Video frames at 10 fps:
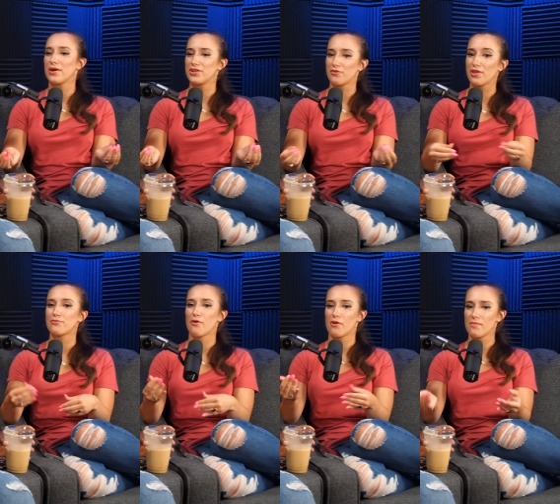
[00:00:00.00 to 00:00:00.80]
But, you know,
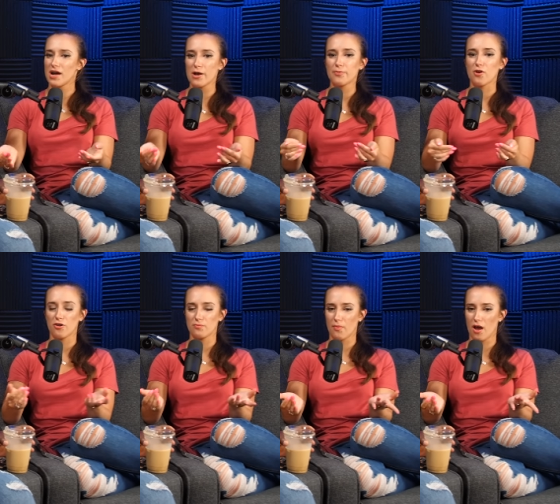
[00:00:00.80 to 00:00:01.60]
they wrote him up,
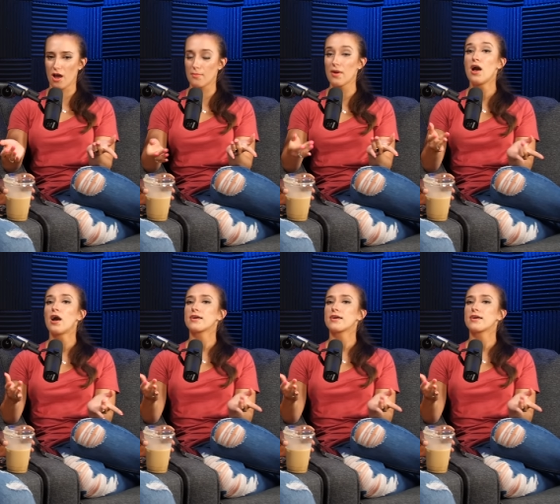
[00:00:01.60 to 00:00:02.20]
called mom,